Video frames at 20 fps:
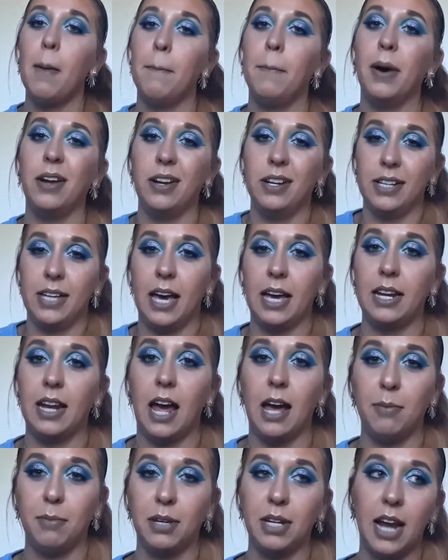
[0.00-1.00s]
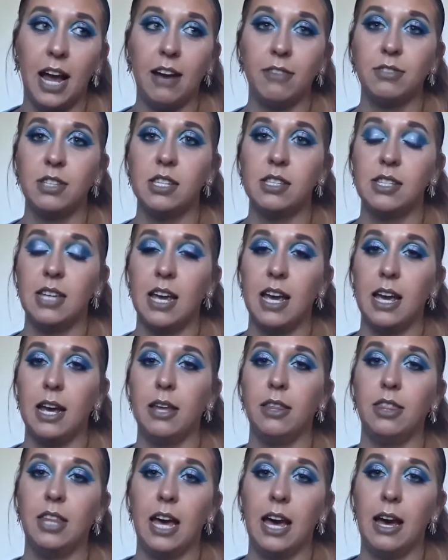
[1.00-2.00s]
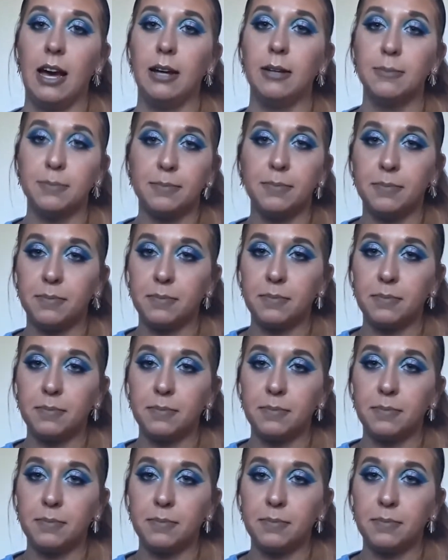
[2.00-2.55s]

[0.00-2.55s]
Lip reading: But again, I'm going to have to say that